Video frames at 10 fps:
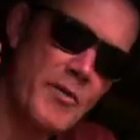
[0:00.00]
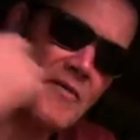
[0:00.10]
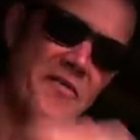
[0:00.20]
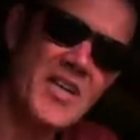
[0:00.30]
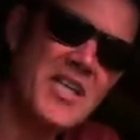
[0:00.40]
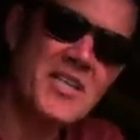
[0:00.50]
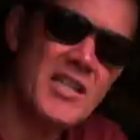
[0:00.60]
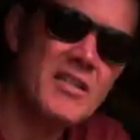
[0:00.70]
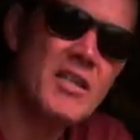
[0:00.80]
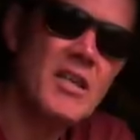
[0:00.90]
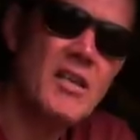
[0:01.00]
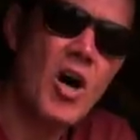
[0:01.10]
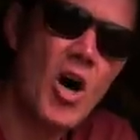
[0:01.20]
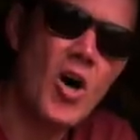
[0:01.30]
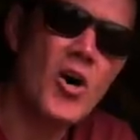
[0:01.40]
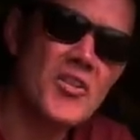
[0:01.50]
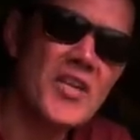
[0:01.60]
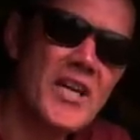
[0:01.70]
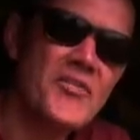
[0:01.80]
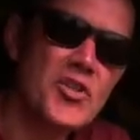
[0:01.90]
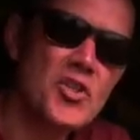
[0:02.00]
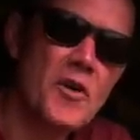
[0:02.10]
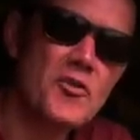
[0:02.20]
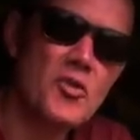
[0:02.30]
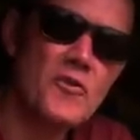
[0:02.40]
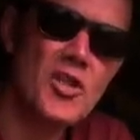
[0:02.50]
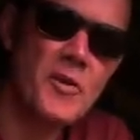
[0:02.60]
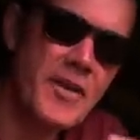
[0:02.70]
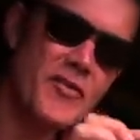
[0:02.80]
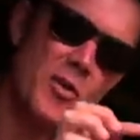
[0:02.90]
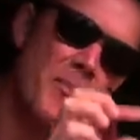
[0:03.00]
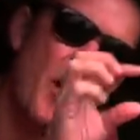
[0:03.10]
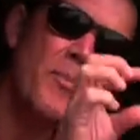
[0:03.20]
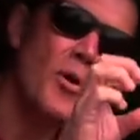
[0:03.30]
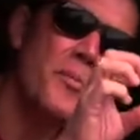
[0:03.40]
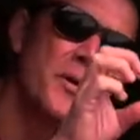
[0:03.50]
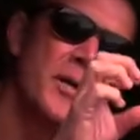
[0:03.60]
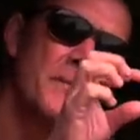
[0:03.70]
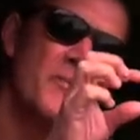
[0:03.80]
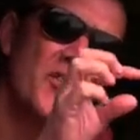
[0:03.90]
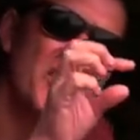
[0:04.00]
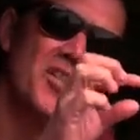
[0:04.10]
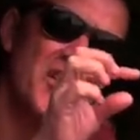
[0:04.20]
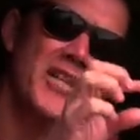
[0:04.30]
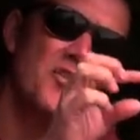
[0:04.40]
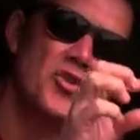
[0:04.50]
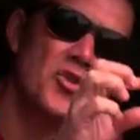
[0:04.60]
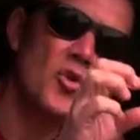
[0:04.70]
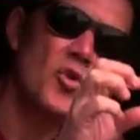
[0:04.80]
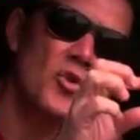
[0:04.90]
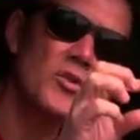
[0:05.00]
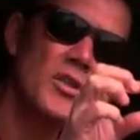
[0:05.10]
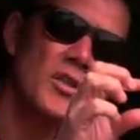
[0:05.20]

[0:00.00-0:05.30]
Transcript: were feeding hard in the soft stuff. So even a pop-up that's an inch tall